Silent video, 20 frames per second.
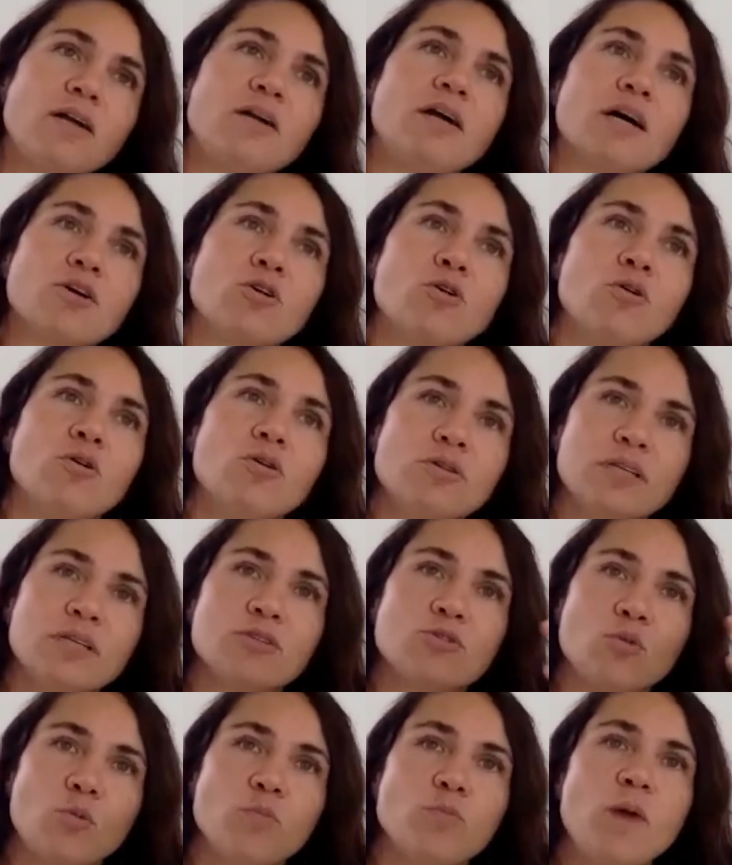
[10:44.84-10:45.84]

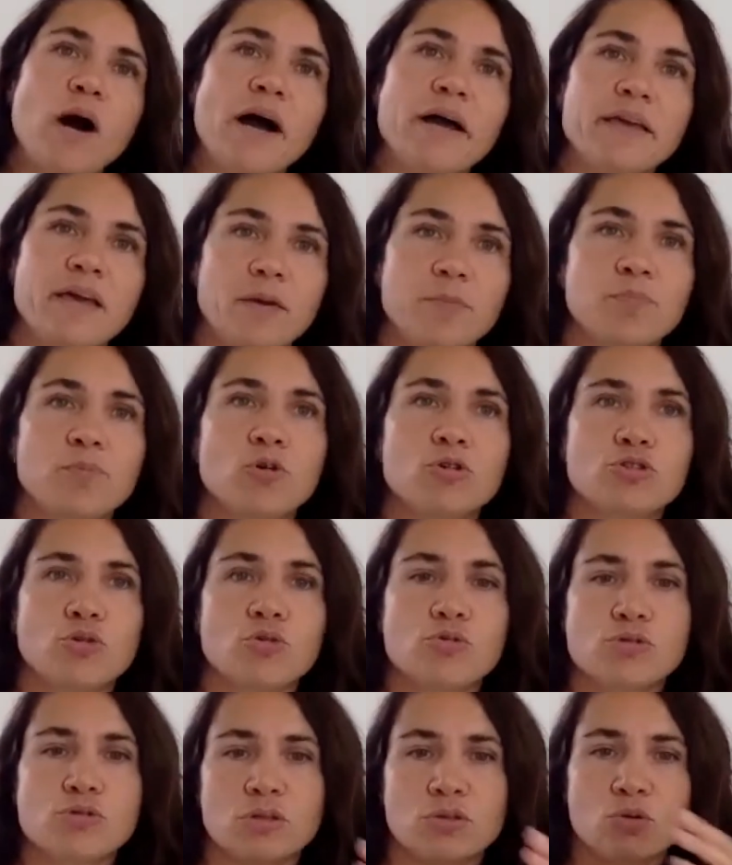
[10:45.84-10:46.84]
according to my approach
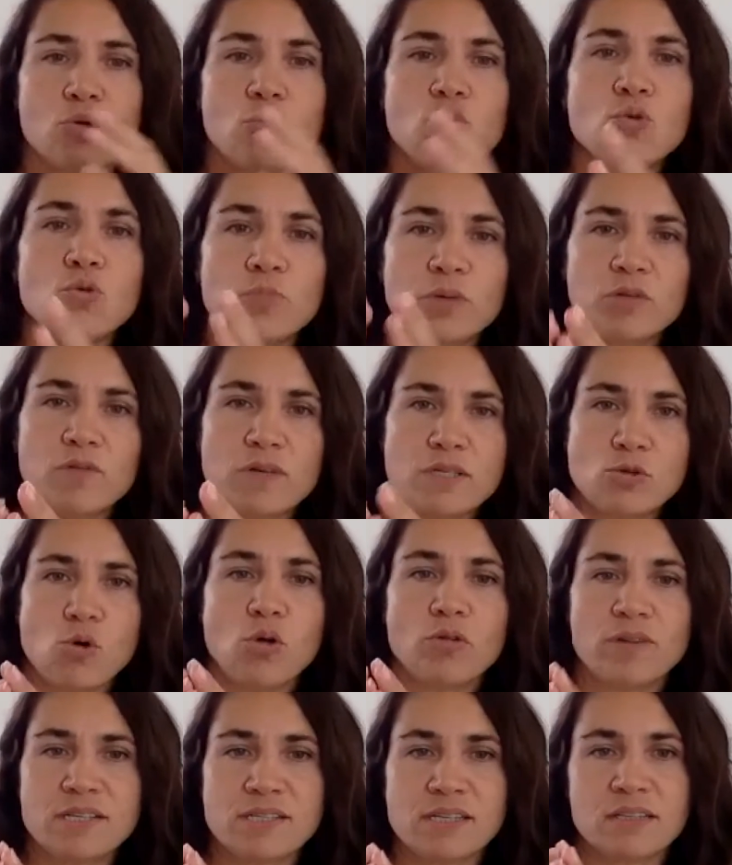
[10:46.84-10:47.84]
also, the human was
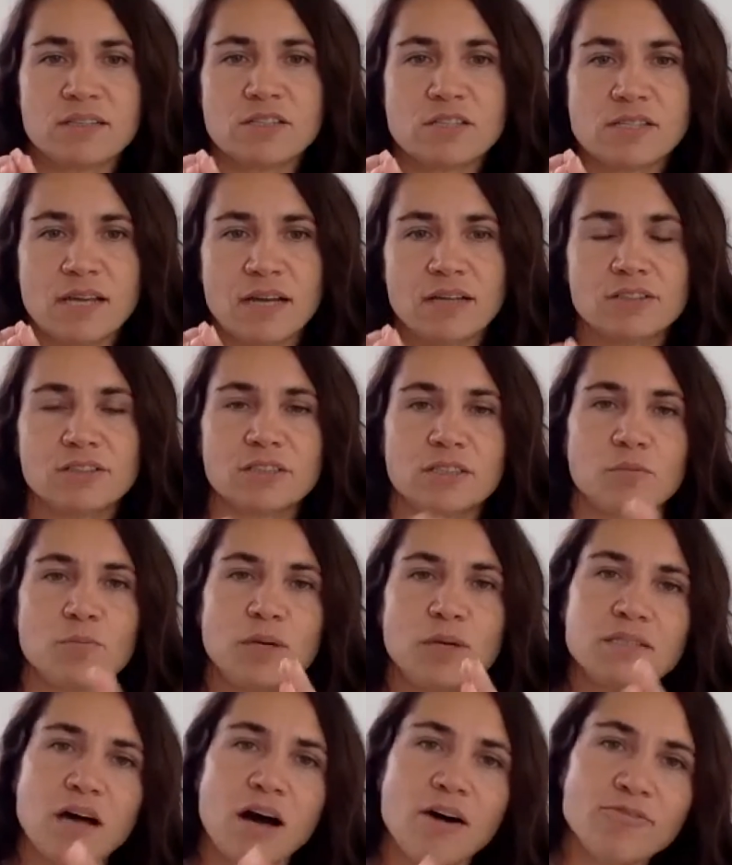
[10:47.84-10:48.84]
always in the center.
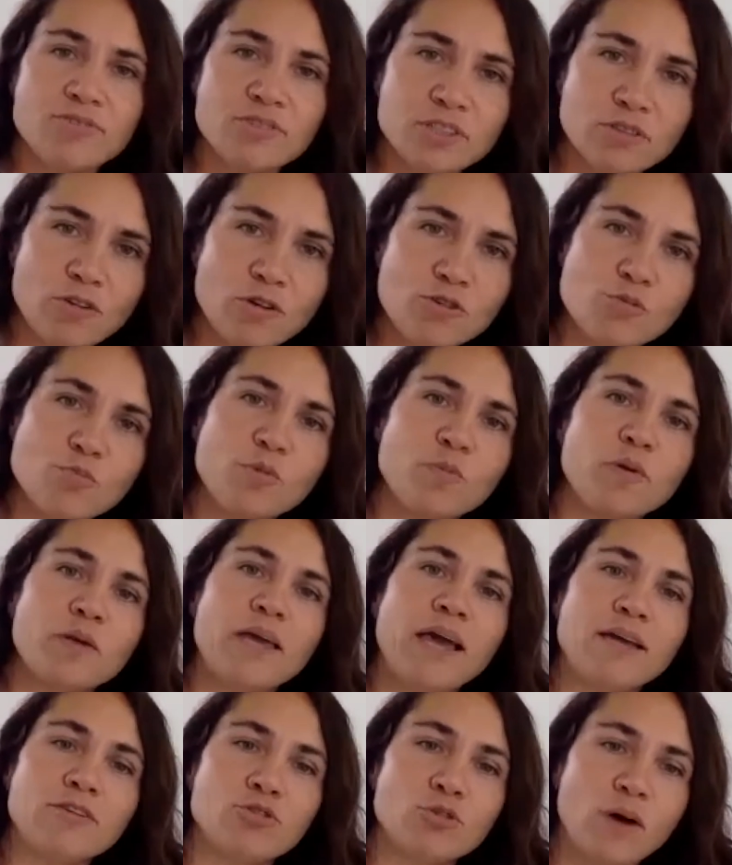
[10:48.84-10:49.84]
But afterwards, we
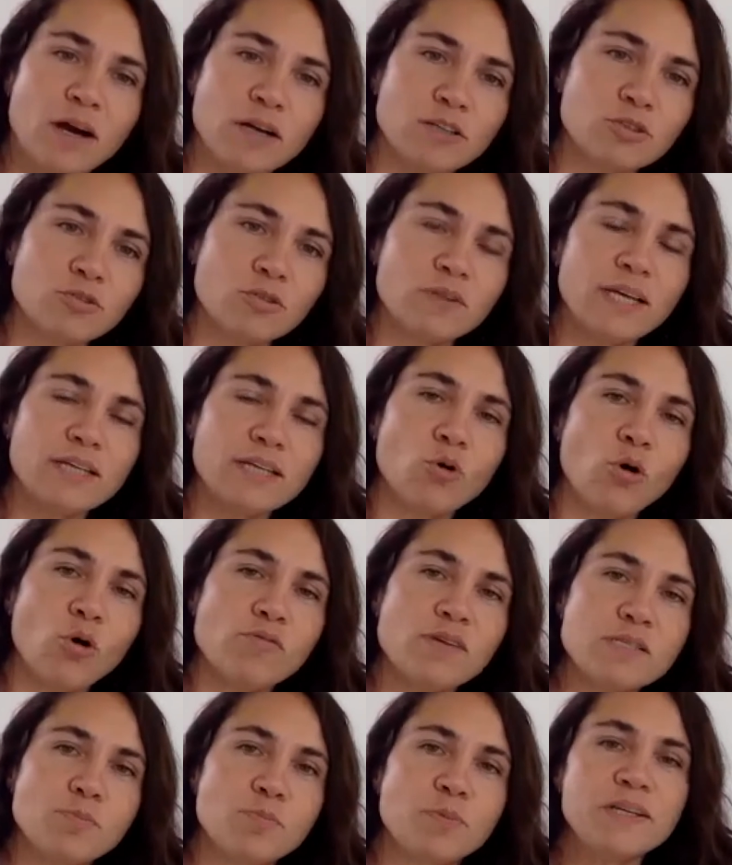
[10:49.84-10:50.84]
began to articulate
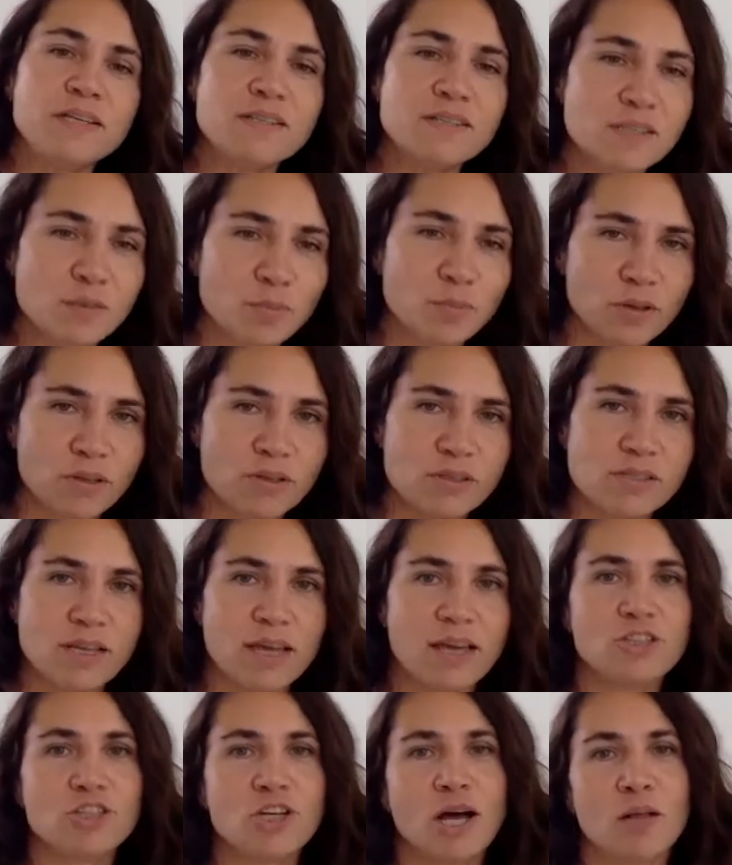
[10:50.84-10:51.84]
always principles,
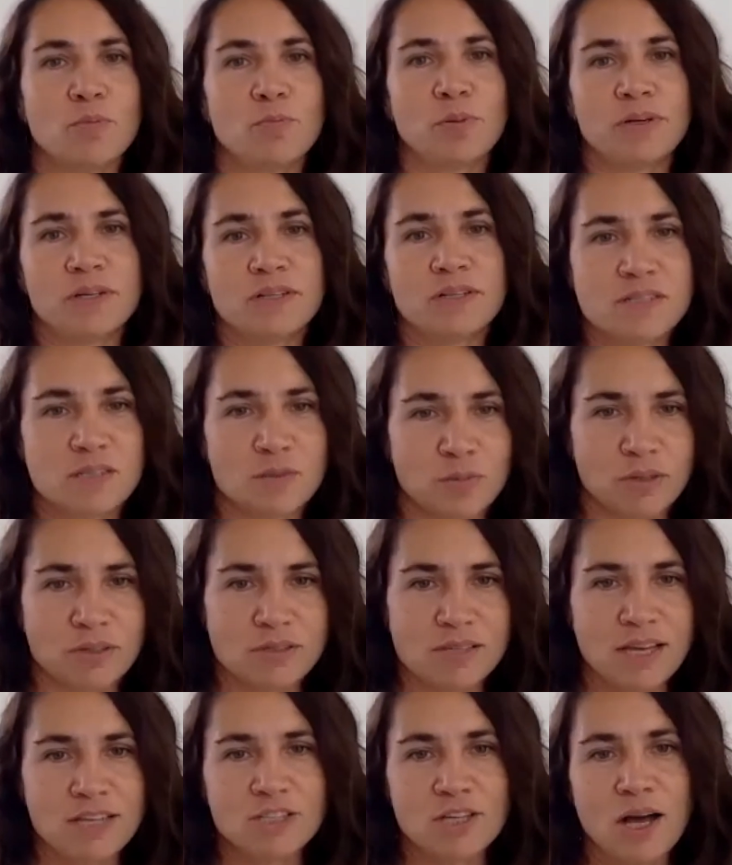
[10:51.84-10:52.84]
agile
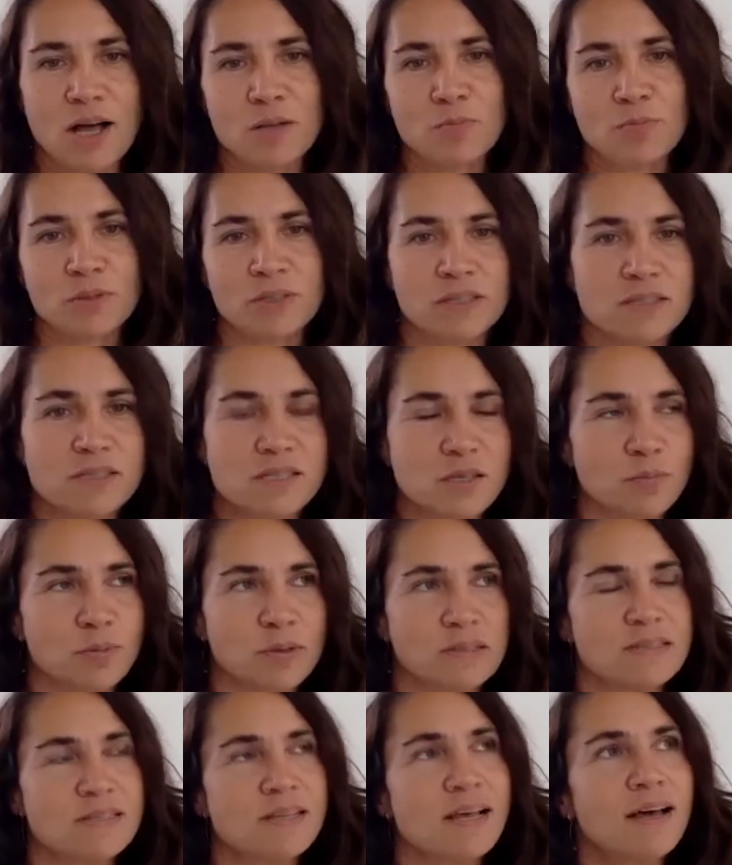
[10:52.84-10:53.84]
principles, agile
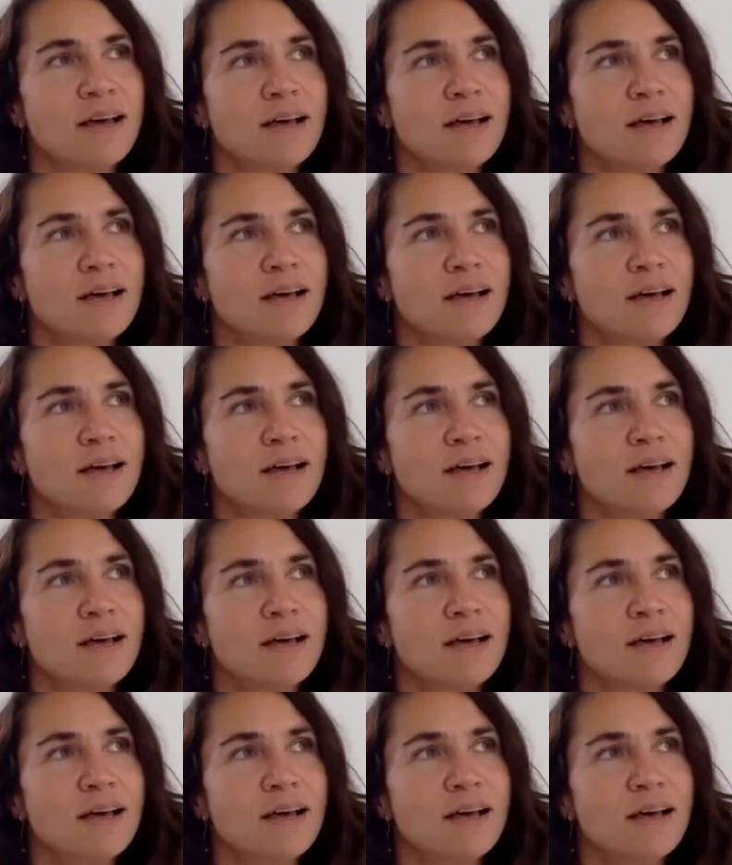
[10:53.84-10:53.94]
principles.